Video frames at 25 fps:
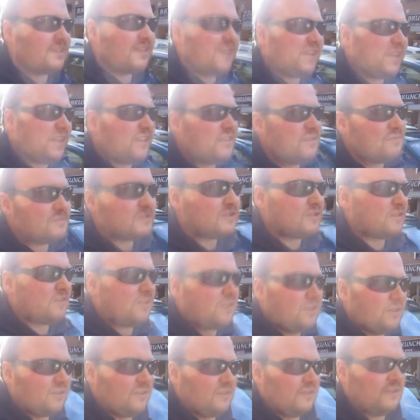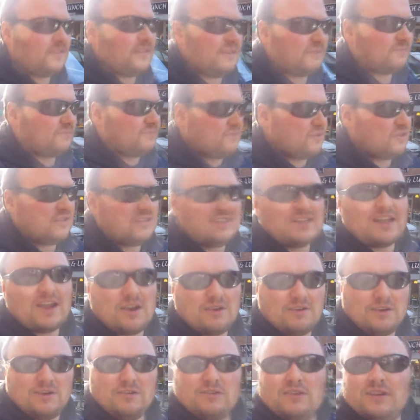taking them so long? Are they just sat
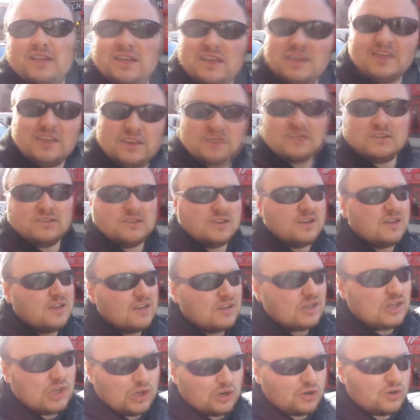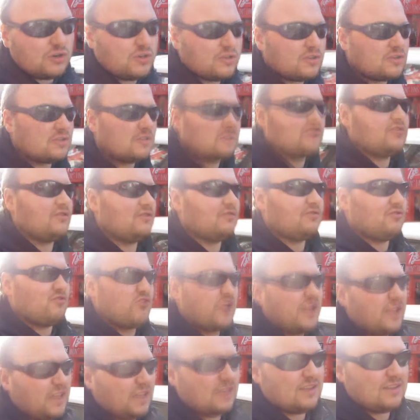around eating donuts and
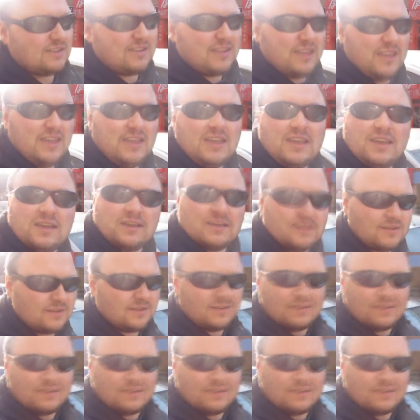drinking tea?